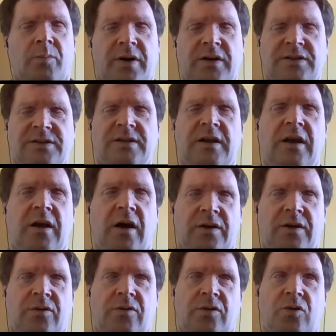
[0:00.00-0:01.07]
Personally,
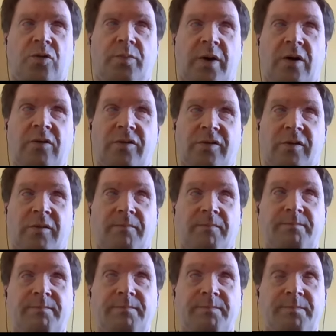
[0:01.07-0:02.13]
I do use both,
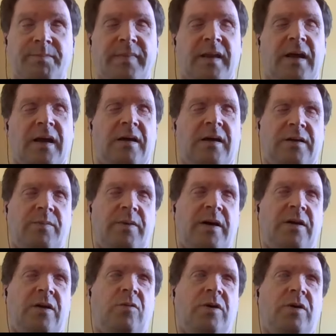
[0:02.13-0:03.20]

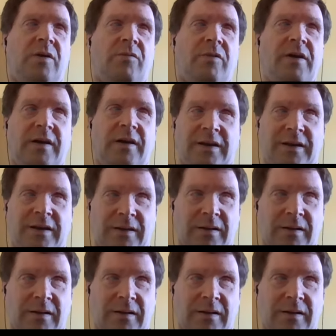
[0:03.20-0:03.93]
depending on what I'm reading.